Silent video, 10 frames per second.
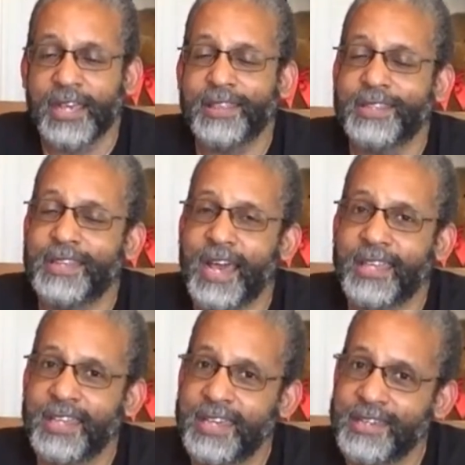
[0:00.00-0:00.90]
And the
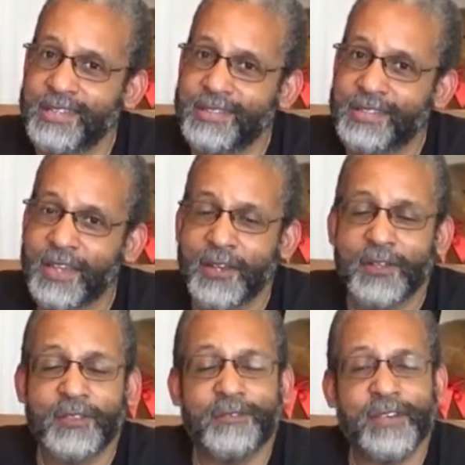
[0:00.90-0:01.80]
deck is the